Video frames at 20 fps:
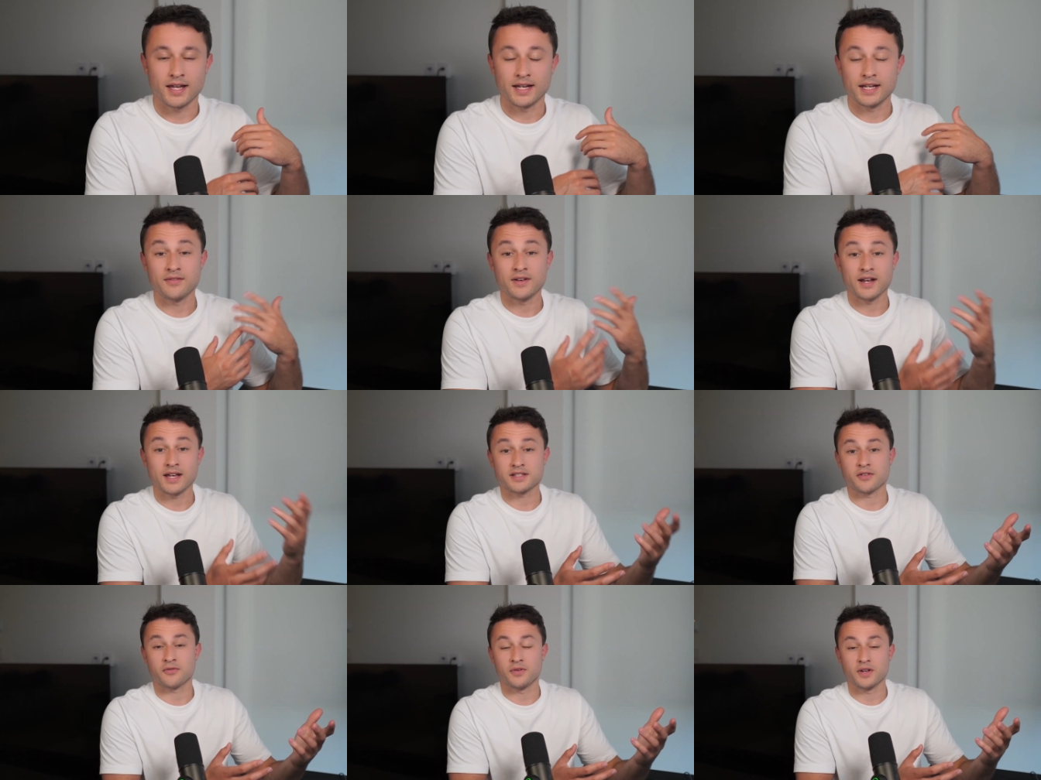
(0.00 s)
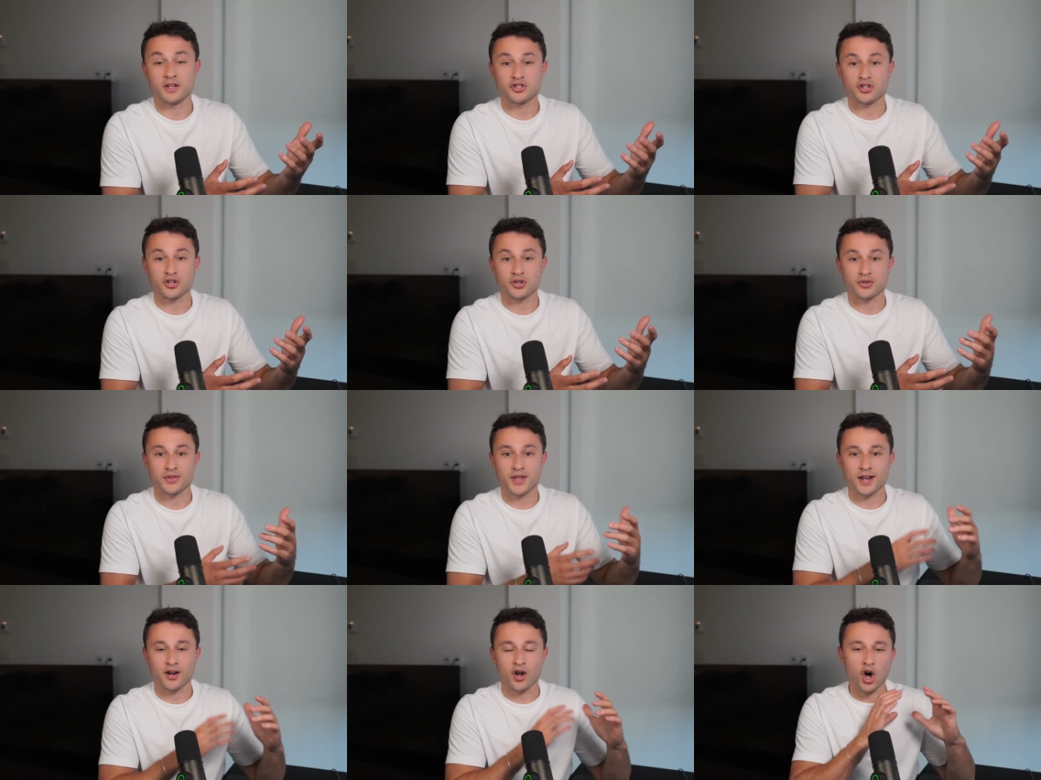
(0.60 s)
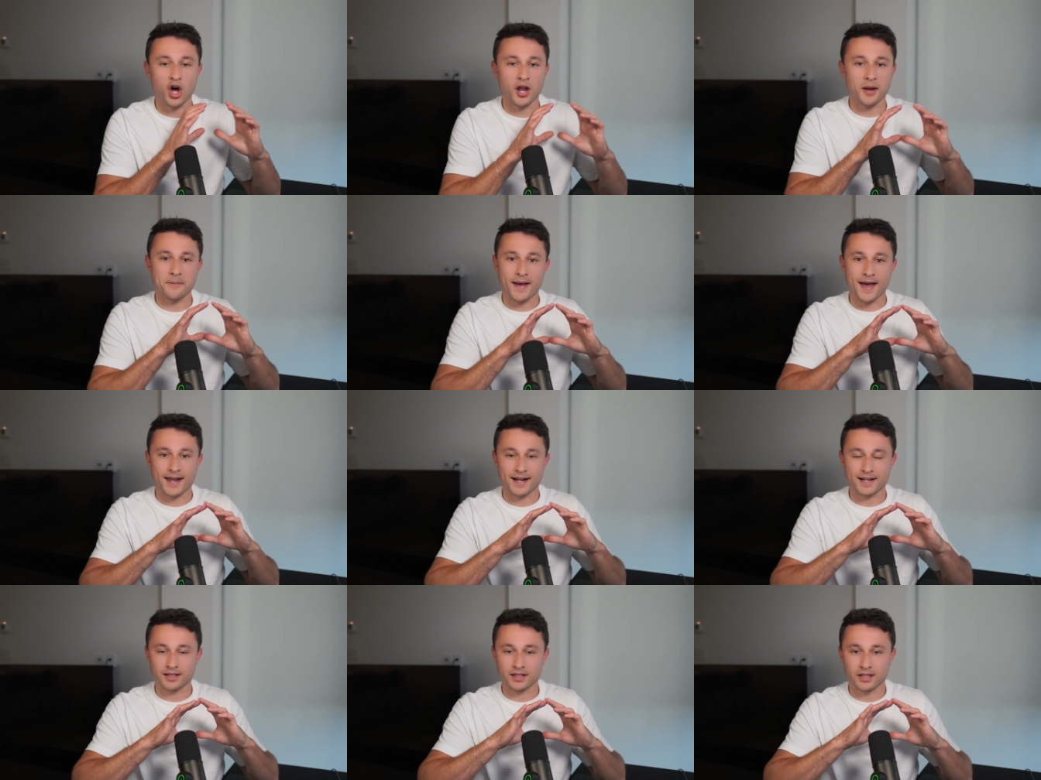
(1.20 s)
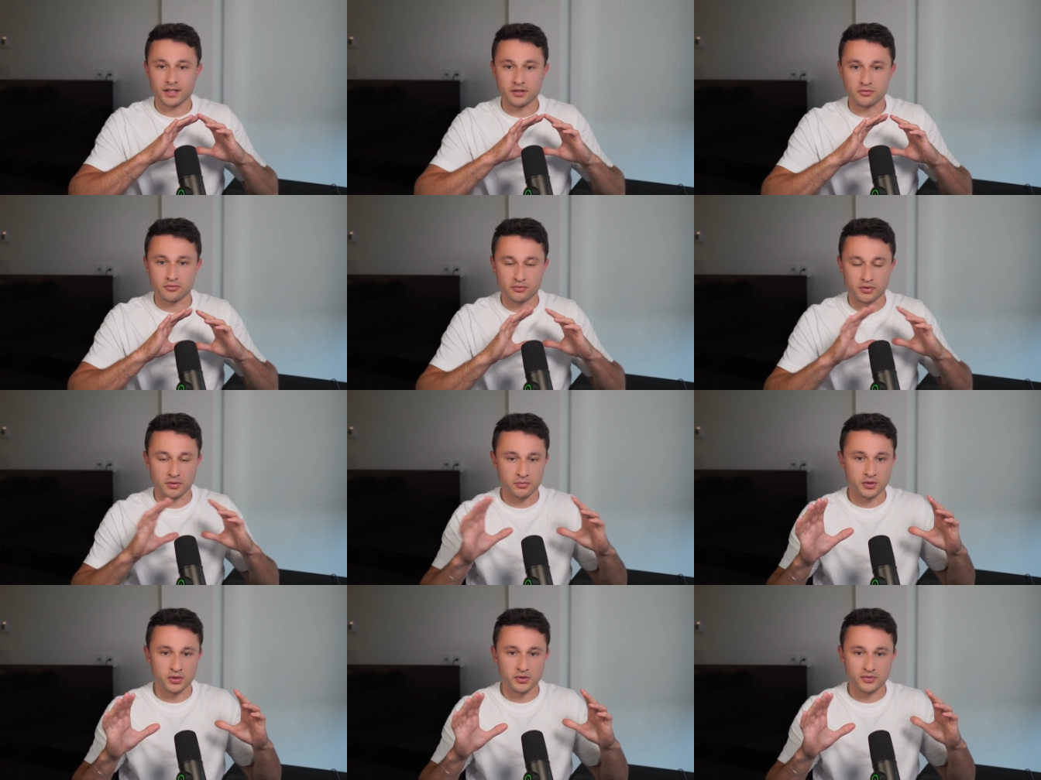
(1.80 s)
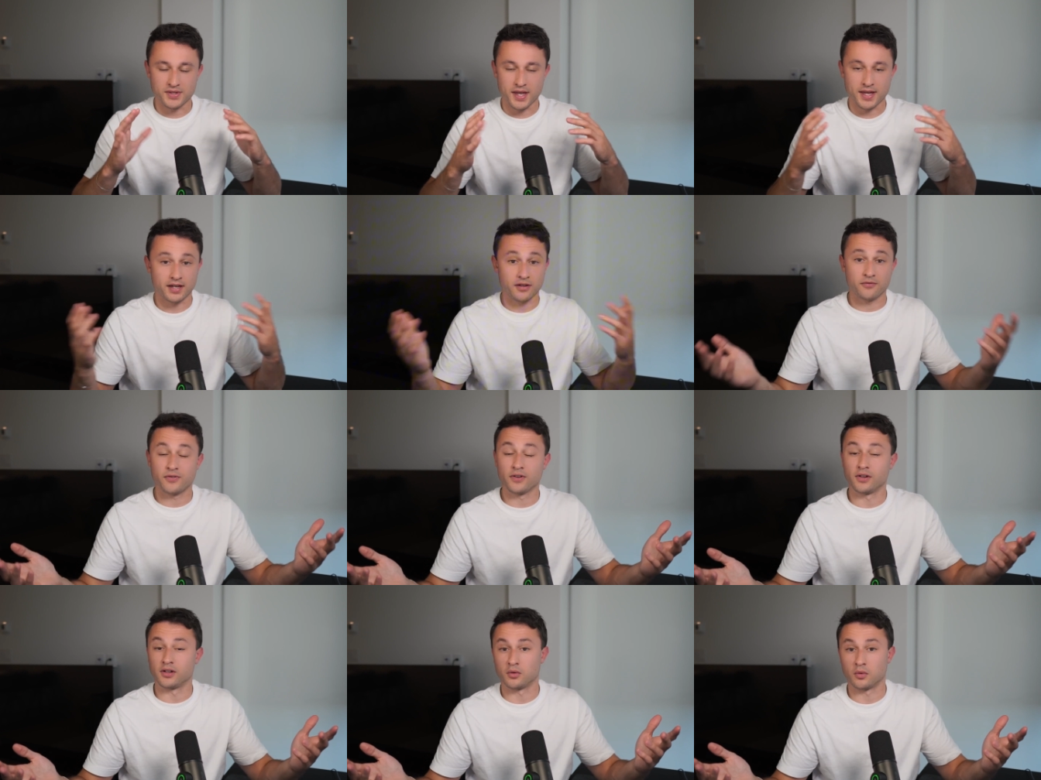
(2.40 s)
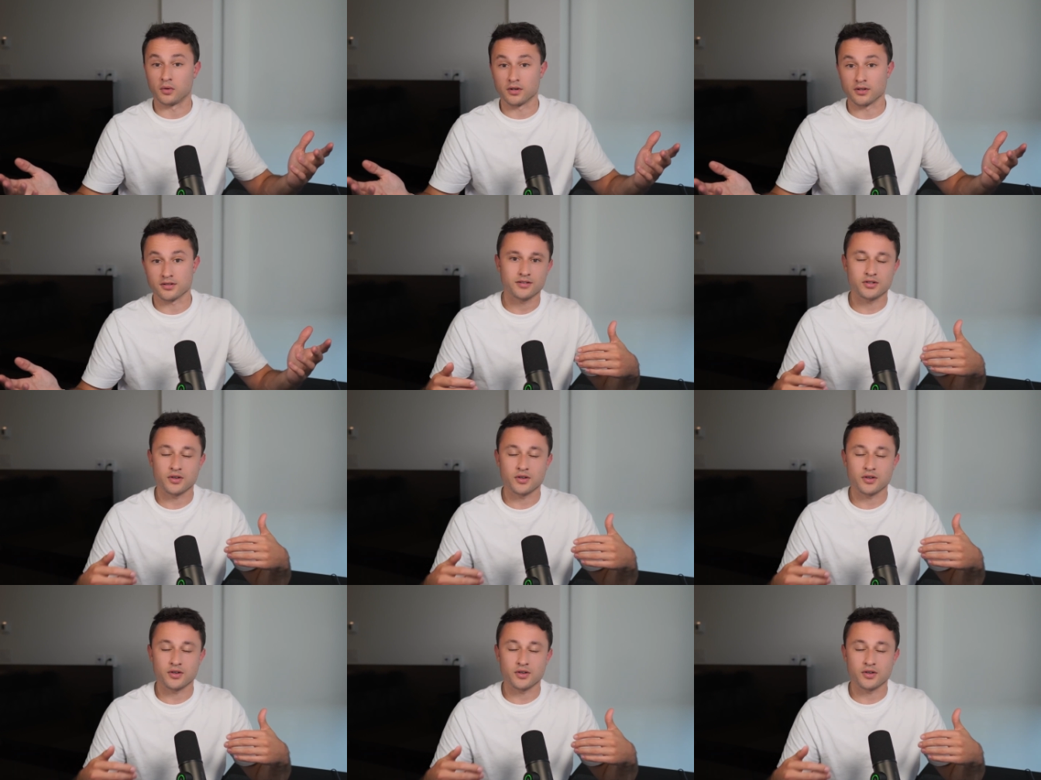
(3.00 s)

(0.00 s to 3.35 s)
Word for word: It even has a feature that automatically removes any filler words.